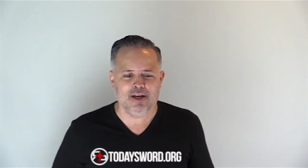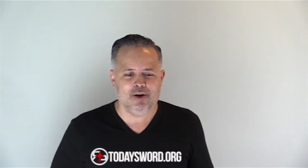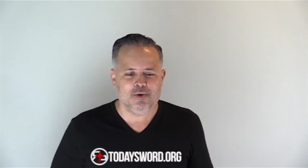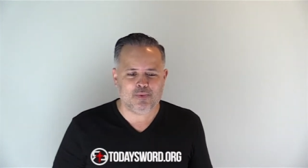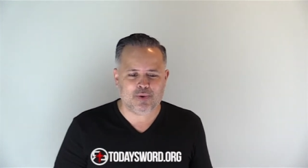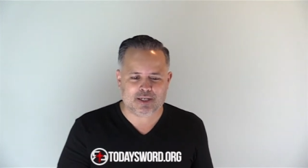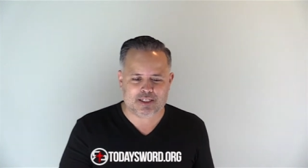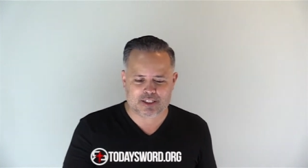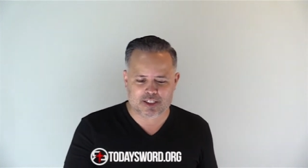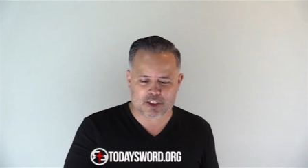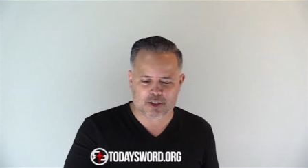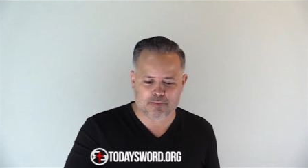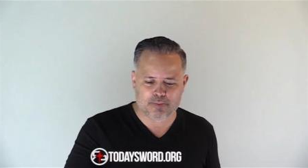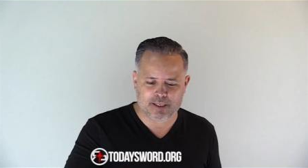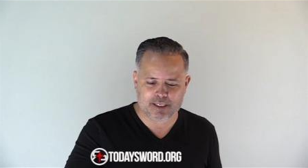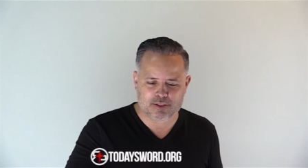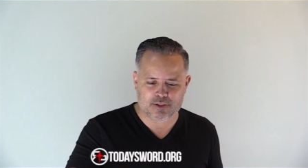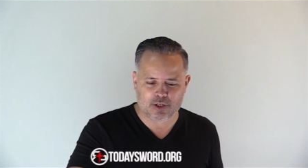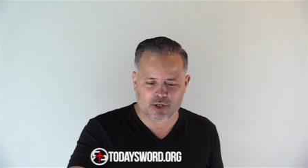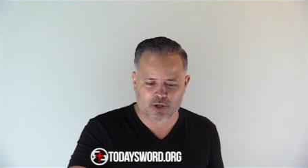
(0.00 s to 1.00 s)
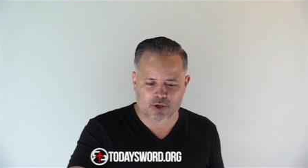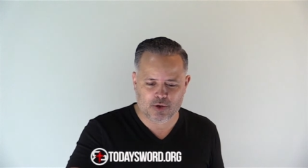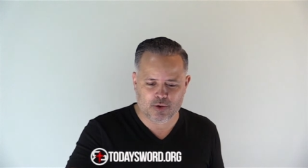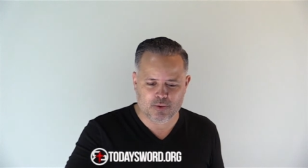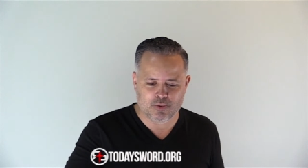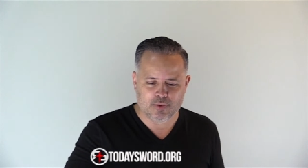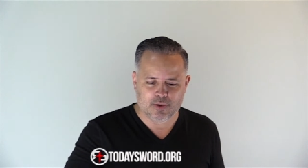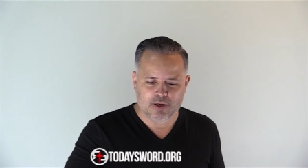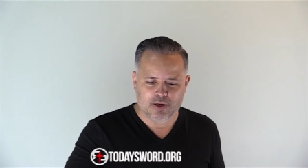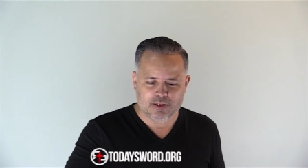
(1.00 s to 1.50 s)
What does this mean to
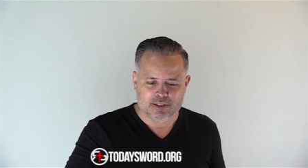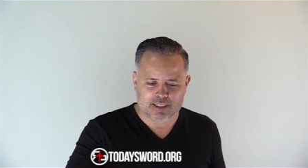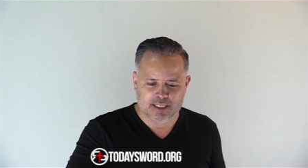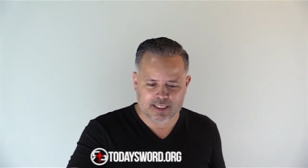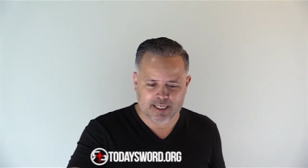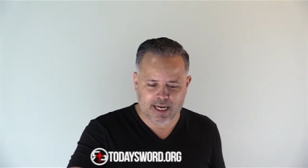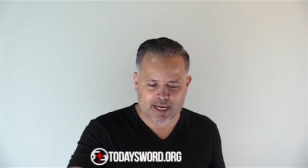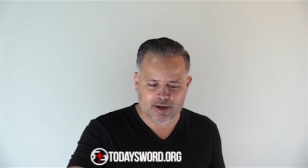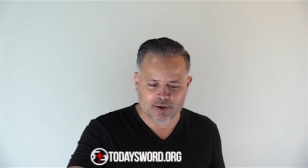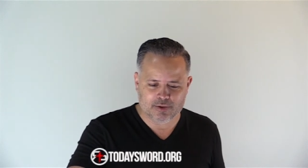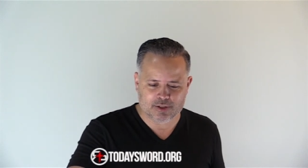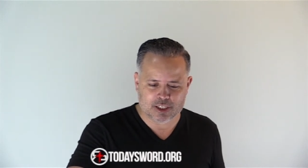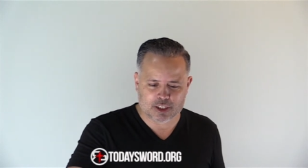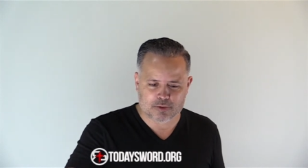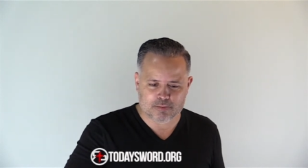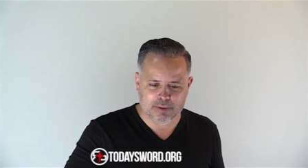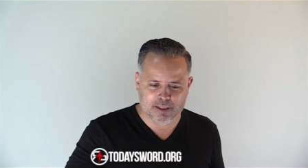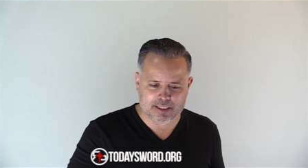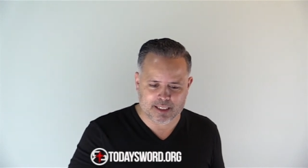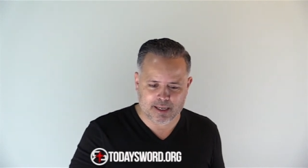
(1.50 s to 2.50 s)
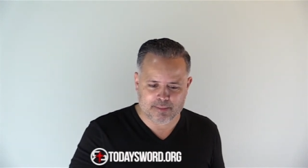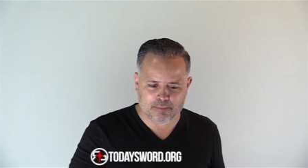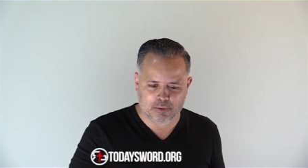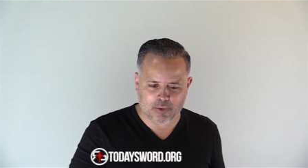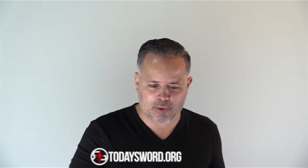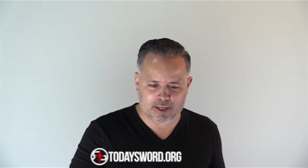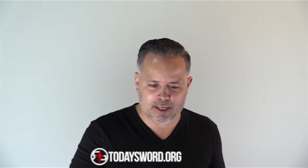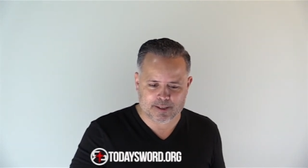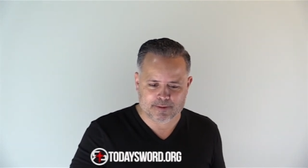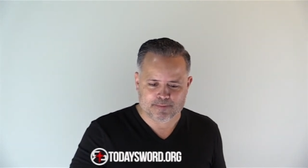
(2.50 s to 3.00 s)
you today? On this Monday
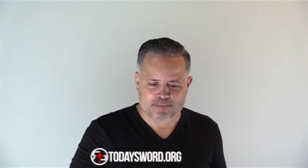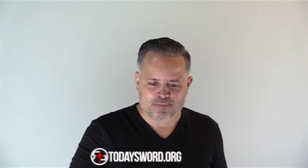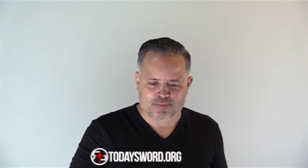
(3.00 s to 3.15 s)
morning,